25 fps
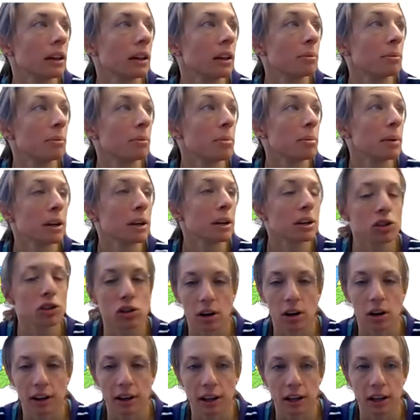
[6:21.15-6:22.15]
Let me make
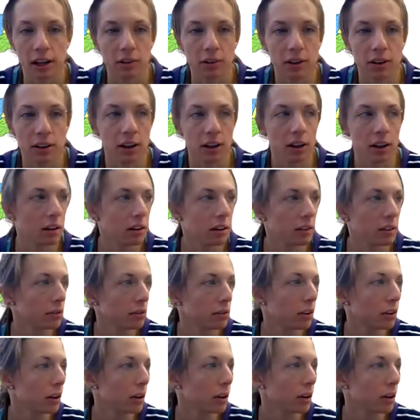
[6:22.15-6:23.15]
sure I got everything
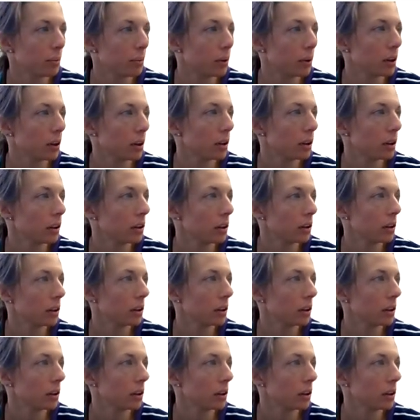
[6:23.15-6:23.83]
from